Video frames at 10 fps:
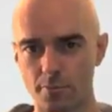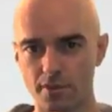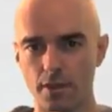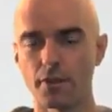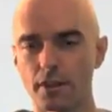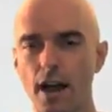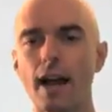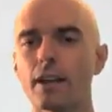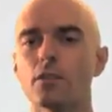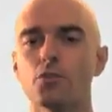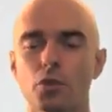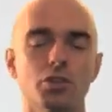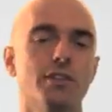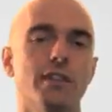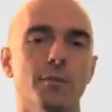specific diet and
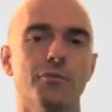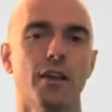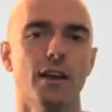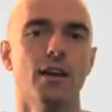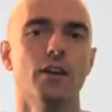nutrition tips